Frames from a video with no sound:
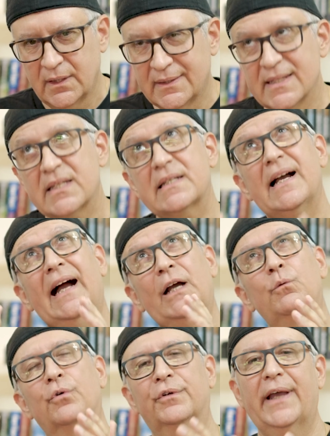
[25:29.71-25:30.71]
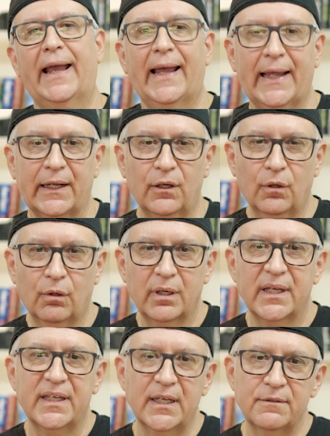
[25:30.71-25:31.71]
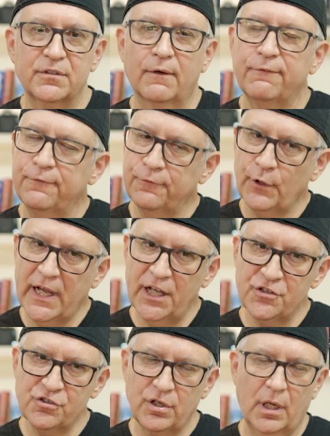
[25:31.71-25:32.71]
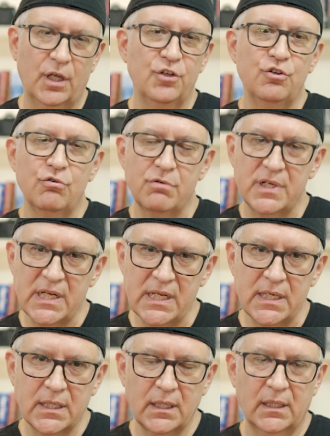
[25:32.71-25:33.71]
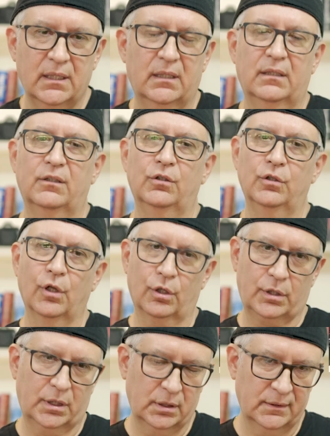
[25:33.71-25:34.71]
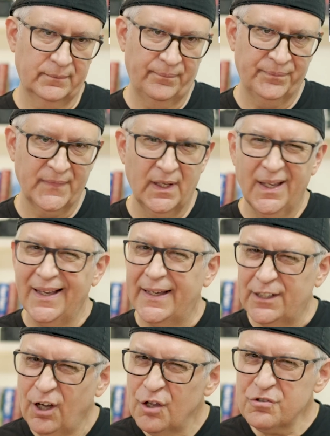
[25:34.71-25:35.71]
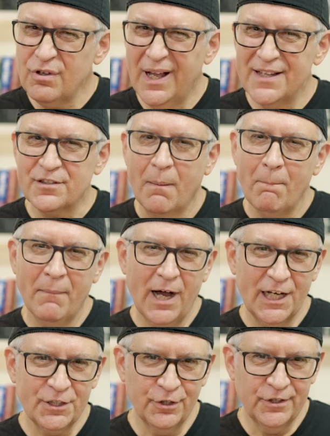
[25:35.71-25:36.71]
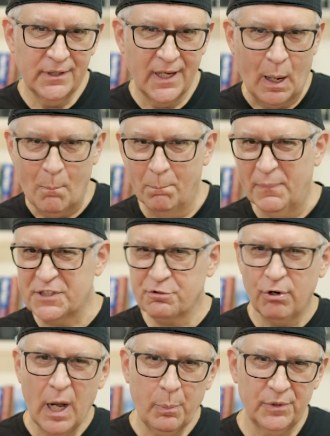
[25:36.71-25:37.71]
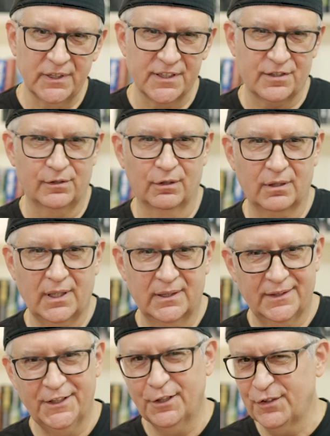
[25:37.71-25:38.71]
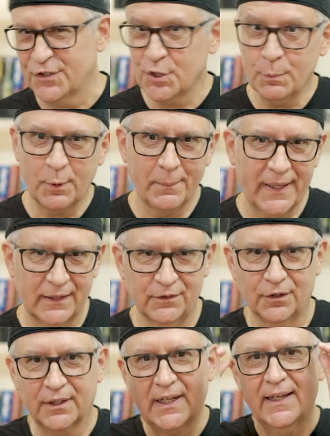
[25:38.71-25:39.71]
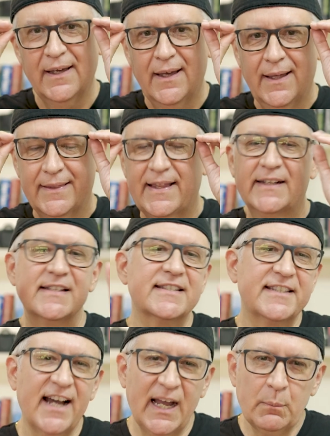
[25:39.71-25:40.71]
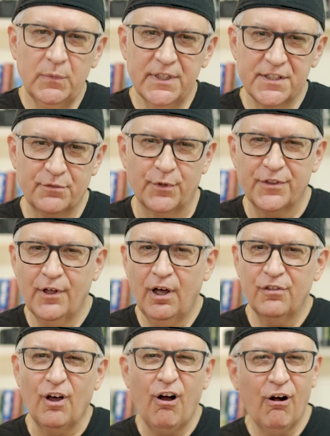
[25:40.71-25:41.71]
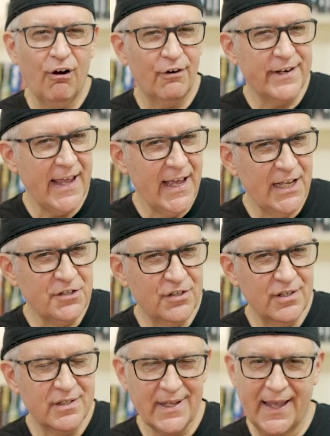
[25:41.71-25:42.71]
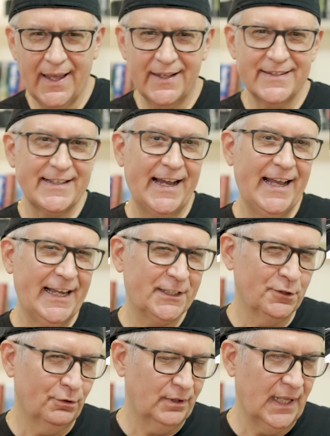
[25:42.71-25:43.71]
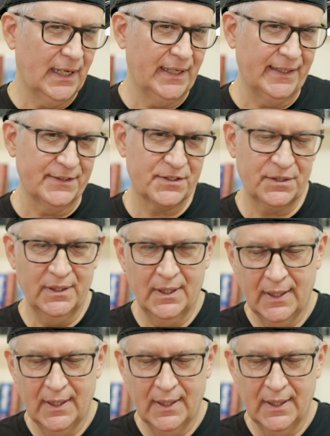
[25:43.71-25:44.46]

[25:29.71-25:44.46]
The skyward angle gives a fresh, unique look. It also has a modern metropolis look, the Superman look, that is timeless with all the hard edges and diagonal lines.